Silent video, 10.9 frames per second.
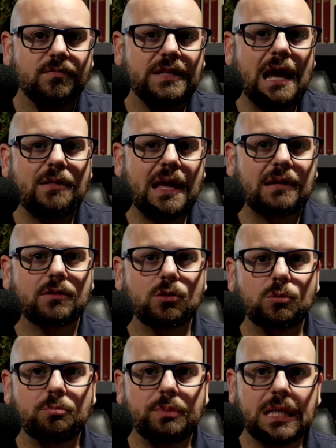Now, that
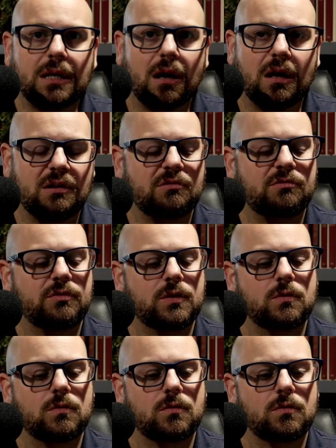little bit of
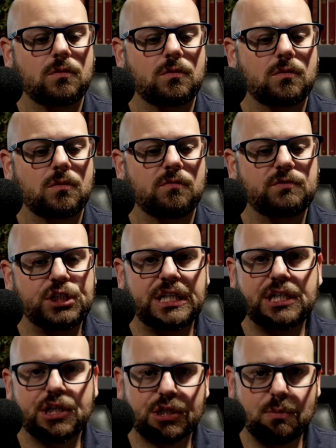
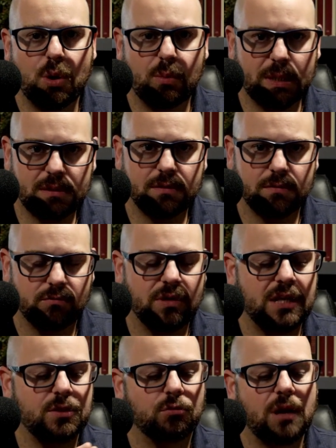genius moment
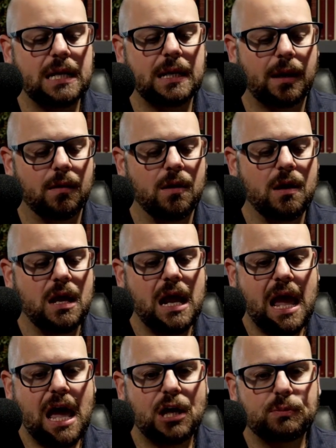in the writing
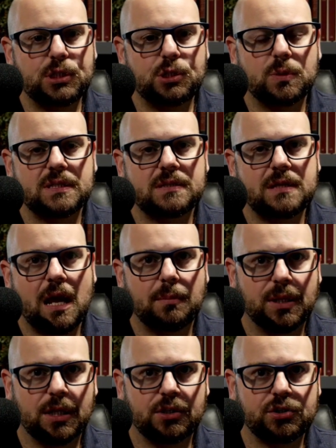helps to
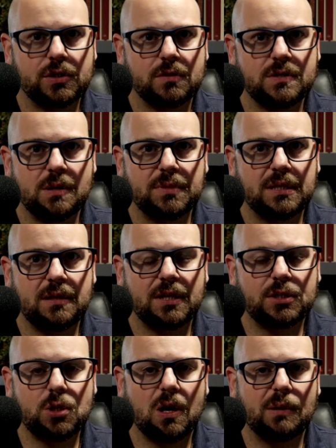establish something that
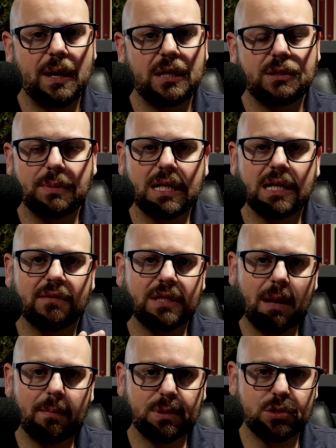they talk about at the beginning of
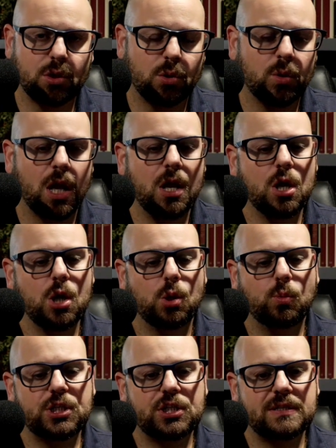the episode,
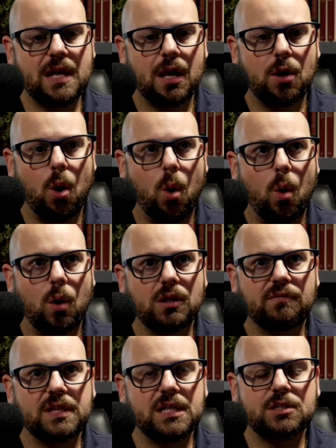which is that
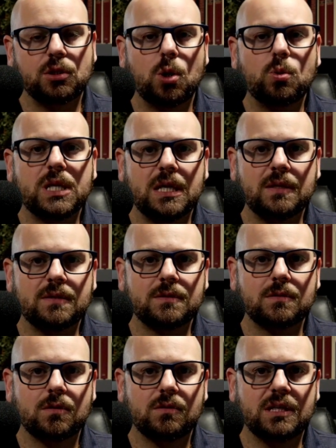all of these
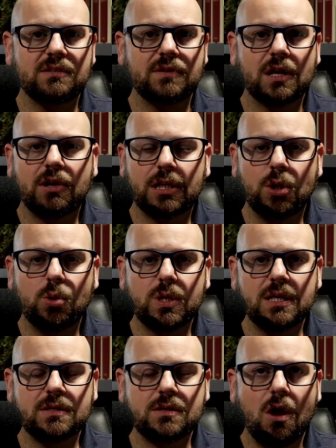Lokis, these variant
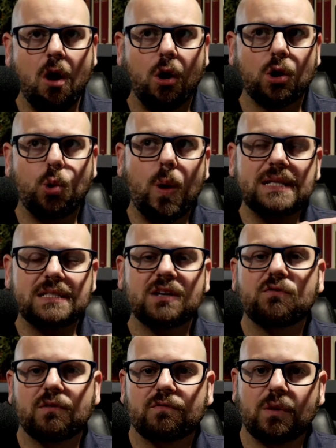Lokis, are quite
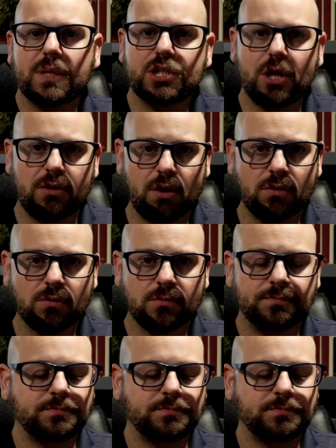different from each other.